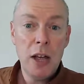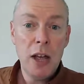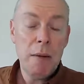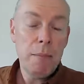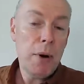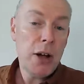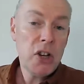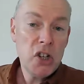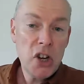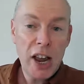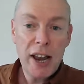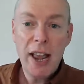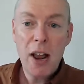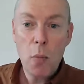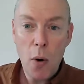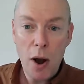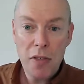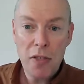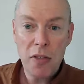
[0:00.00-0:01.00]
by checking
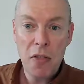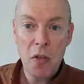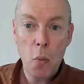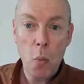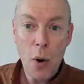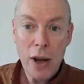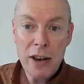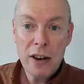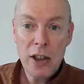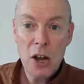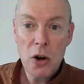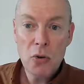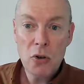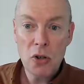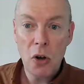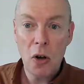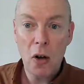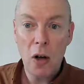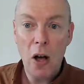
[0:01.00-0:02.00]
whether the
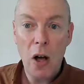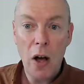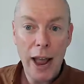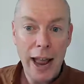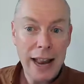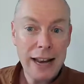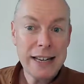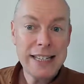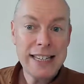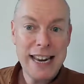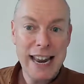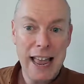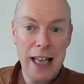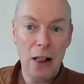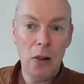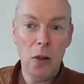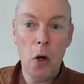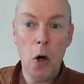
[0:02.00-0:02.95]
window.intl